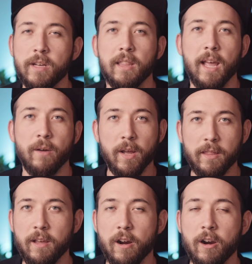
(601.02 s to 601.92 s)
and lightweight
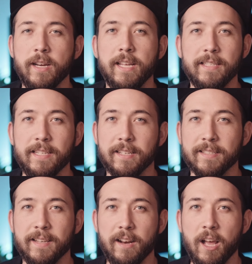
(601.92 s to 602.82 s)
they are and easy to
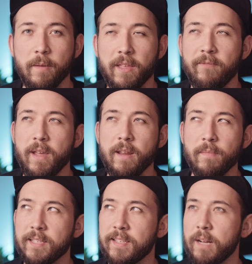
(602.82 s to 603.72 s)
set up. They've made
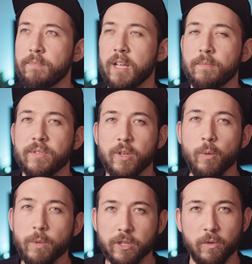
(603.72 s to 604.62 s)
my setup time so
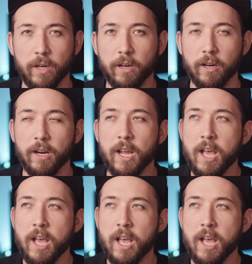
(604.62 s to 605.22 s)
much quicker.